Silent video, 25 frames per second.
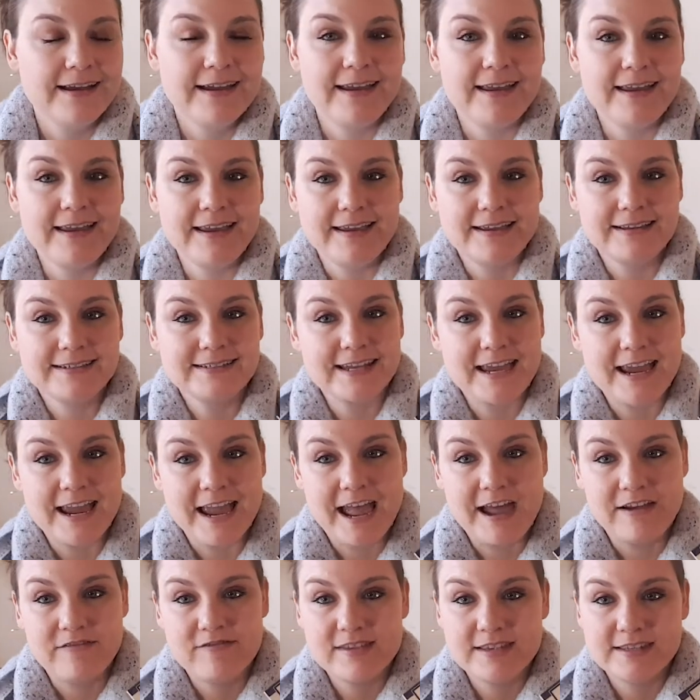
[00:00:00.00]
And I
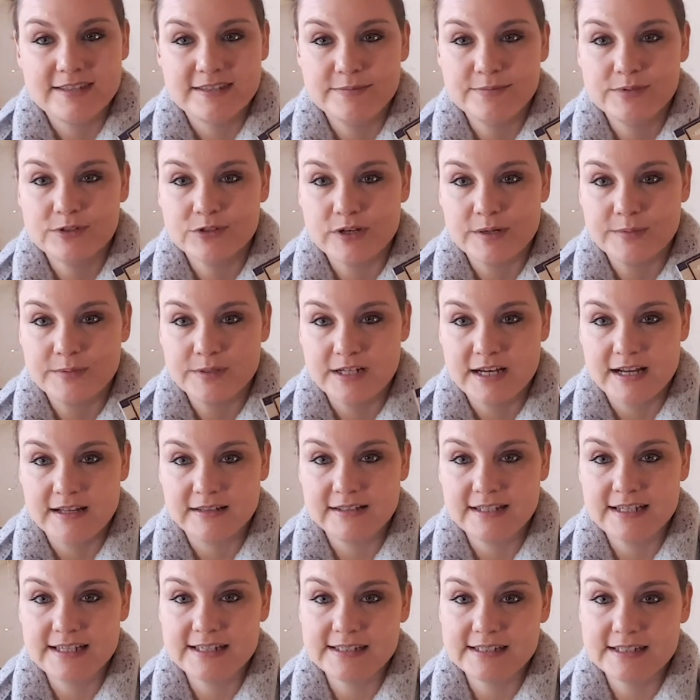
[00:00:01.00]
have this subscription at
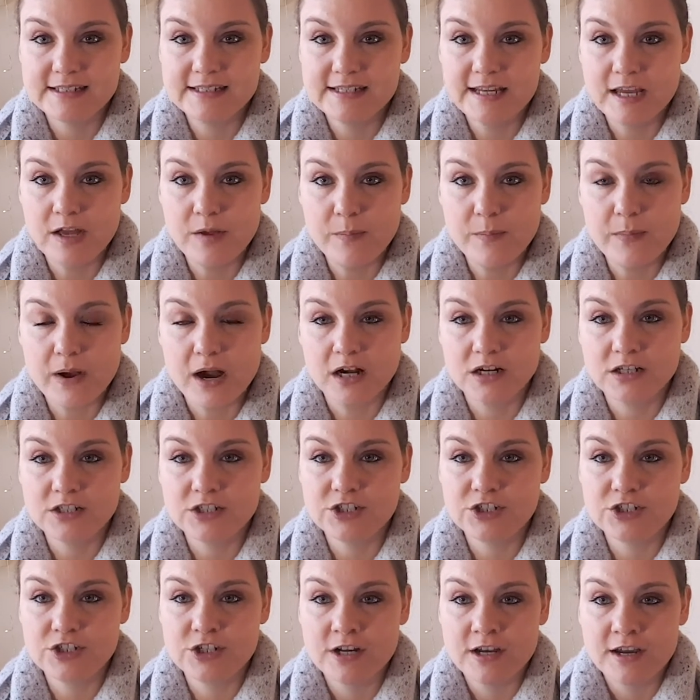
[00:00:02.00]
least until
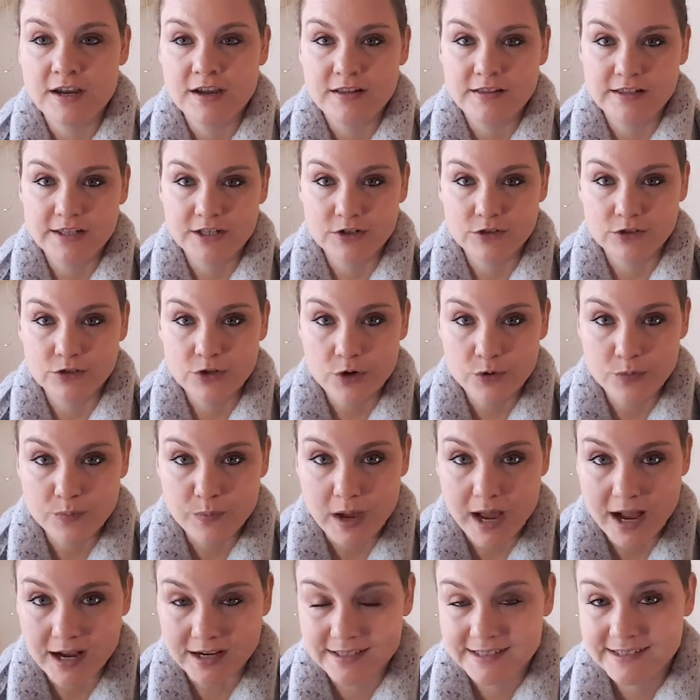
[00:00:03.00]
March. Little Known
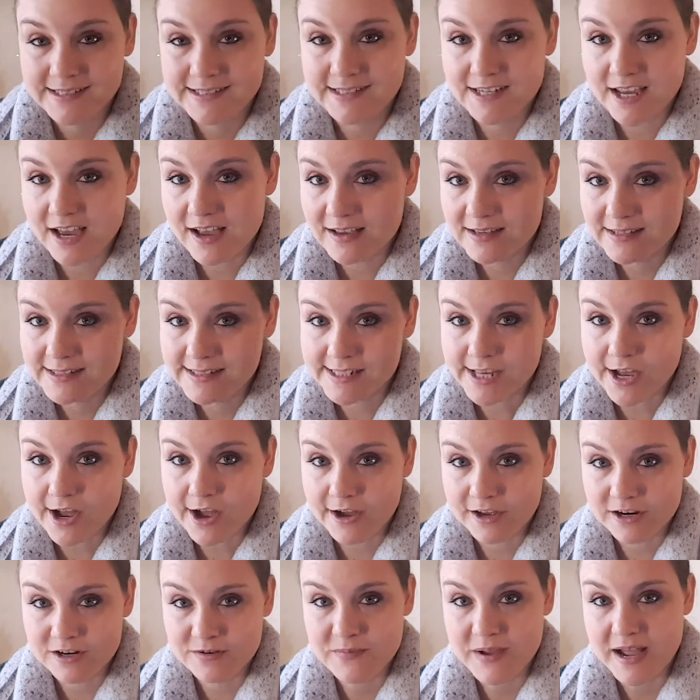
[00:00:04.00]
Box does
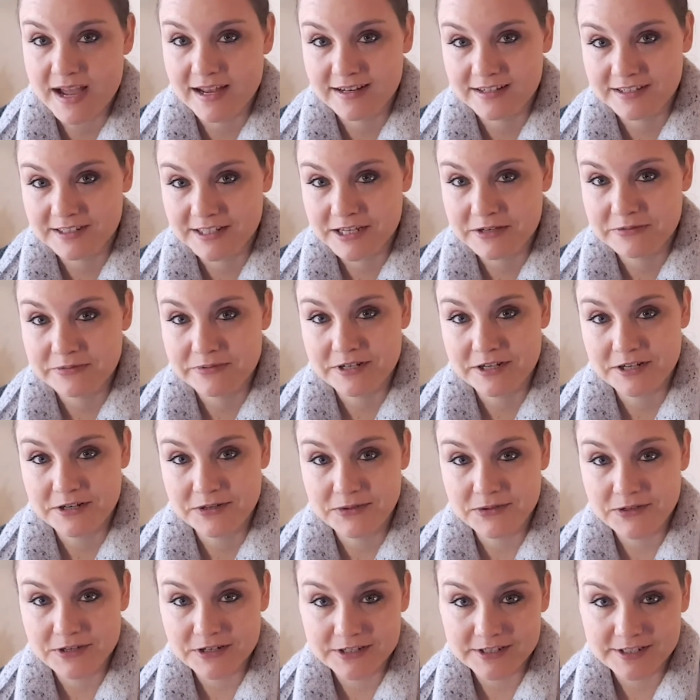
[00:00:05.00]
automatically
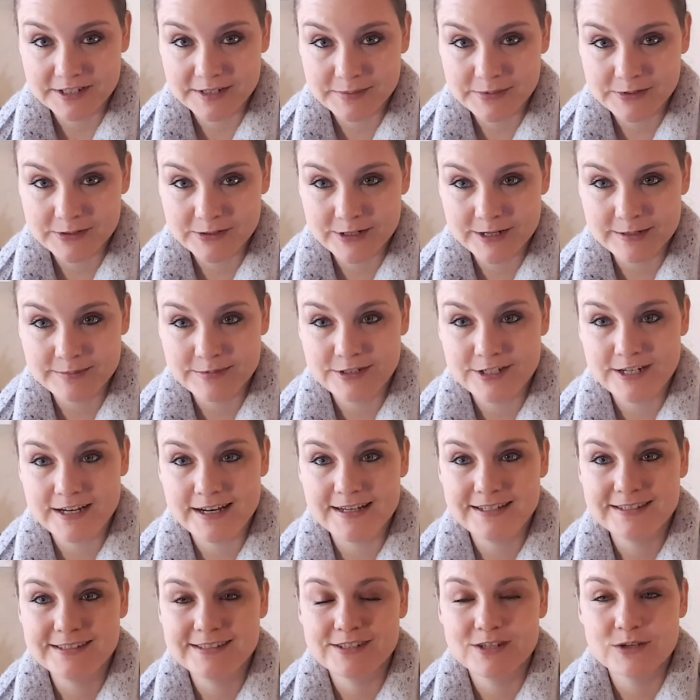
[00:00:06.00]
renew your
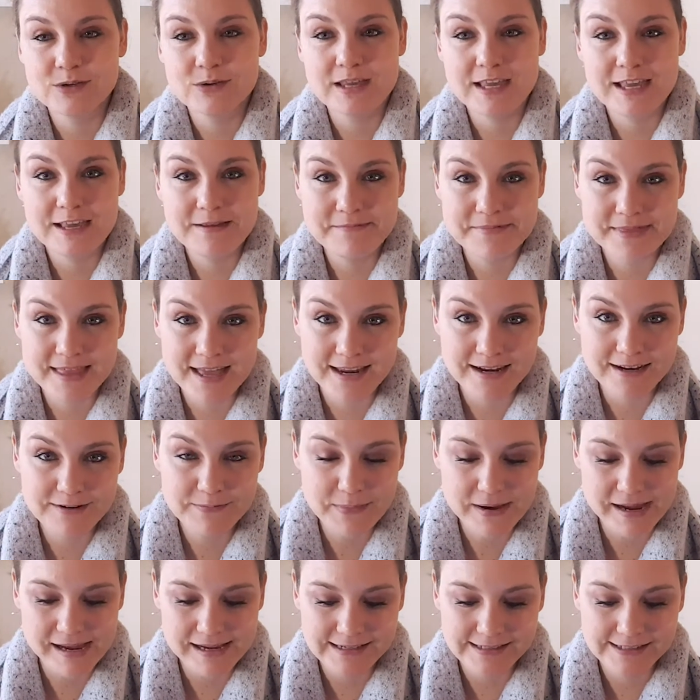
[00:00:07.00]
subscription, so keep that in
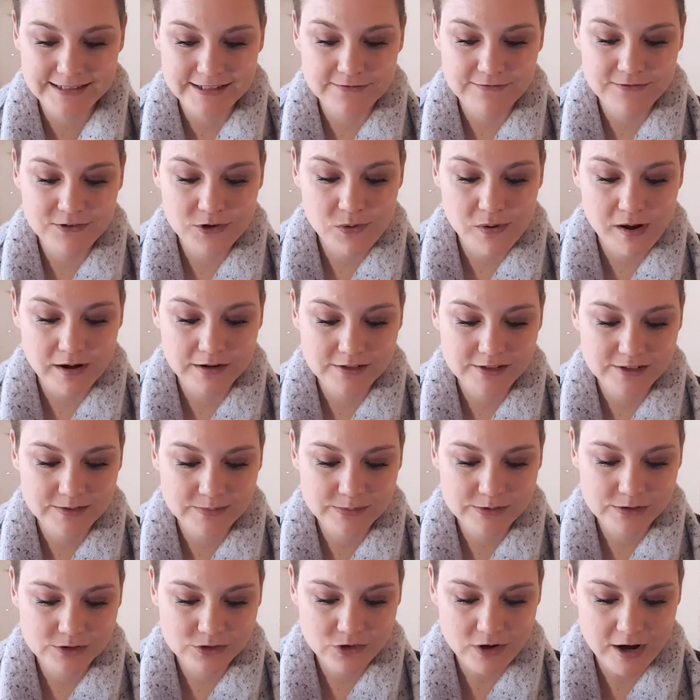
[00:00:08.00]
mind if you are
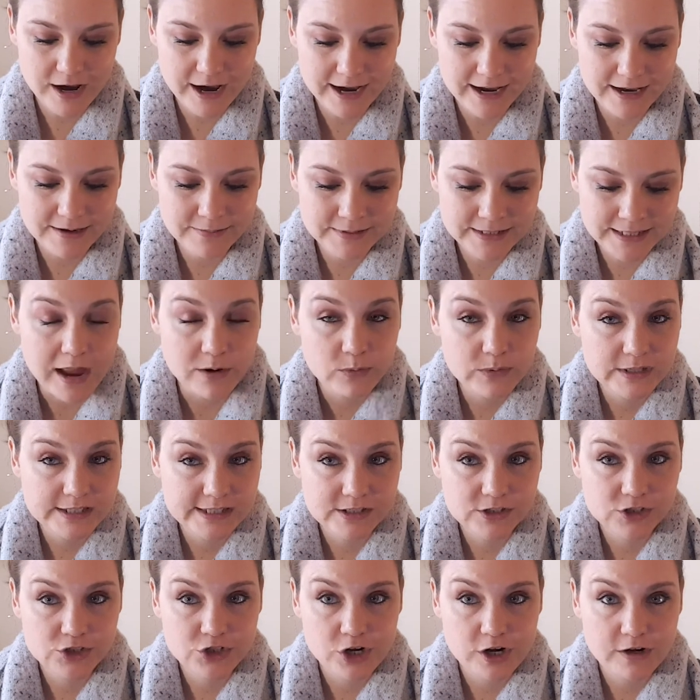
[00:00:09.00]
subscribed. I
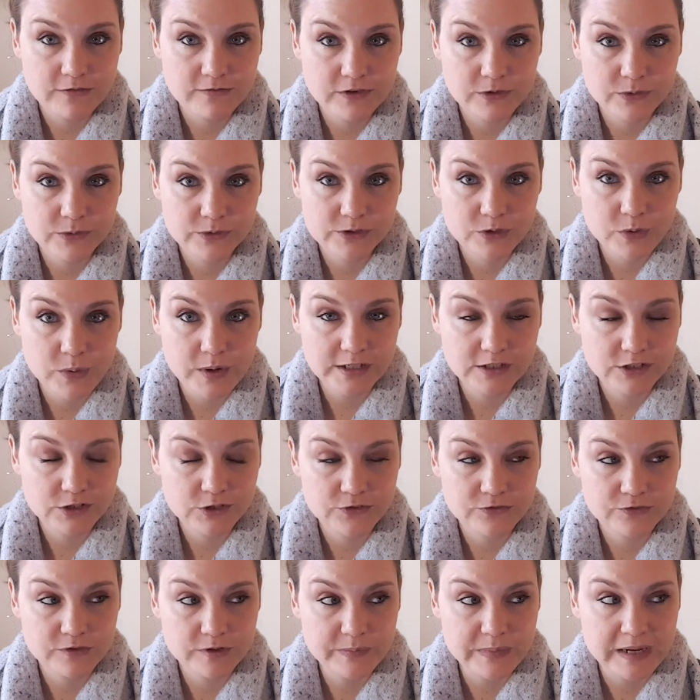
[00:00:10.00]
wasn't sure if it was going to
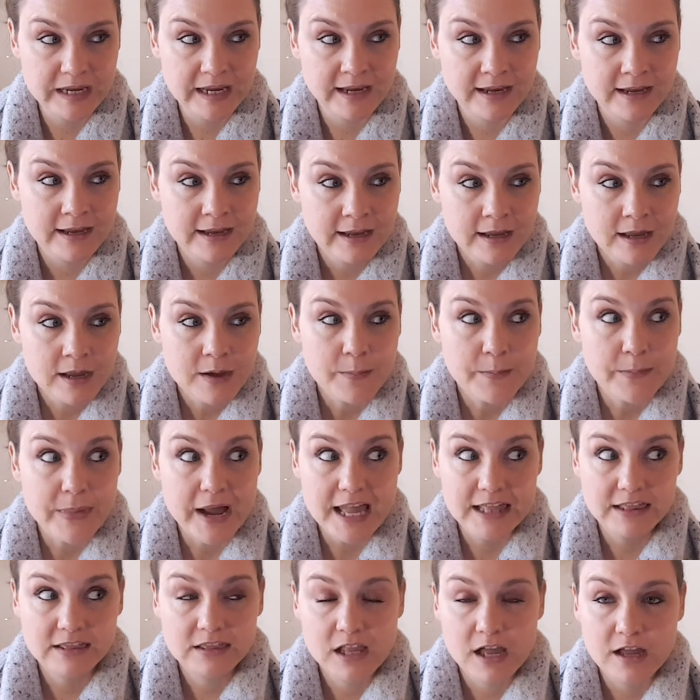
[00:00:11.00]
for me.
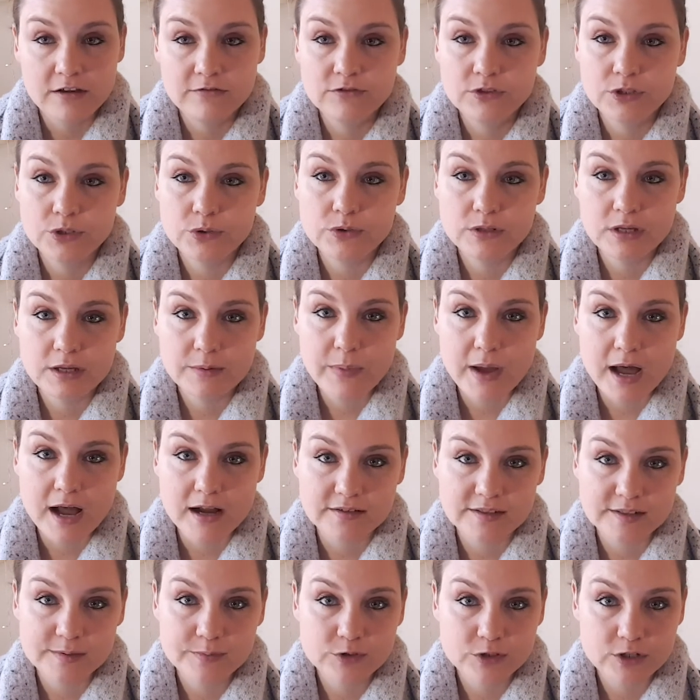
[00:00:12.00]
My Love Lula
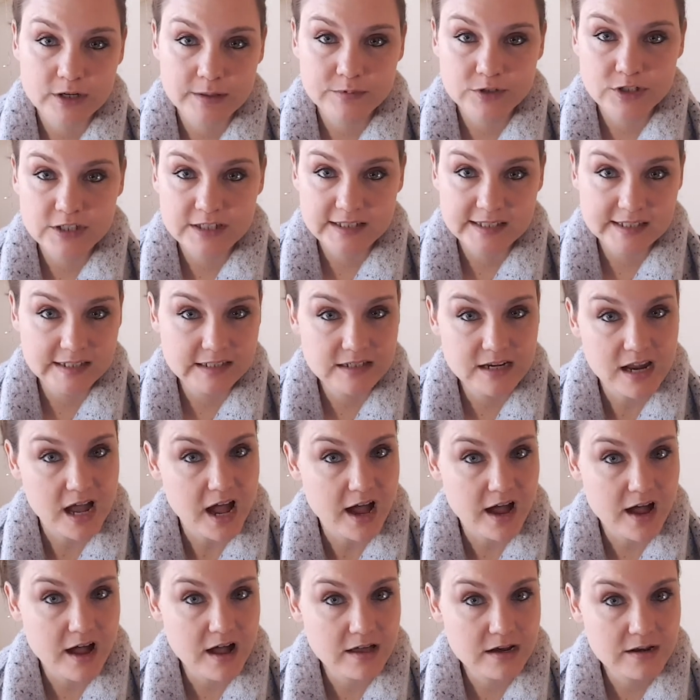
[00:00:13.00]
box subscription did
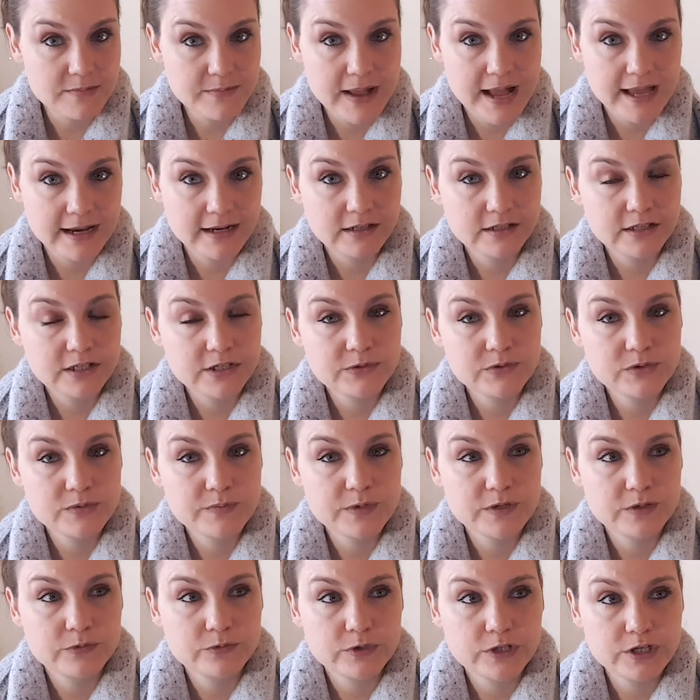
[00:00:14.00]
not automatically
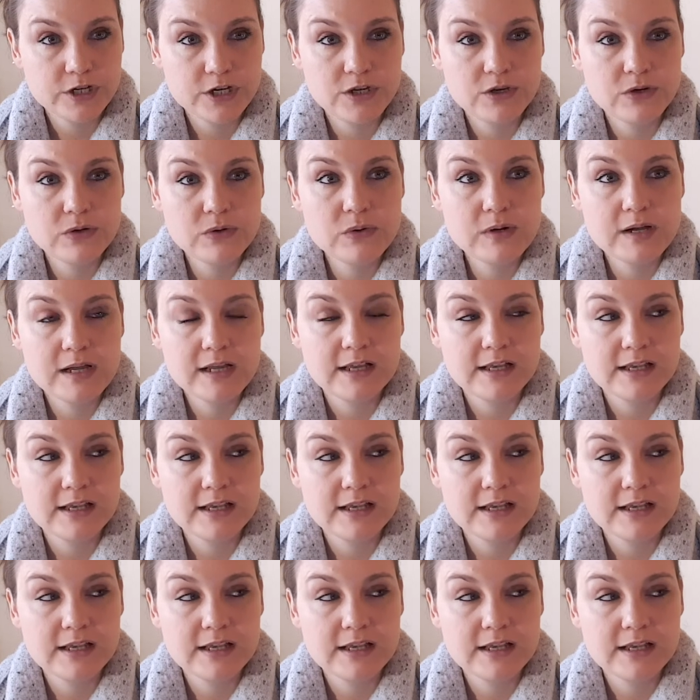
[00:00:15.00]
renew,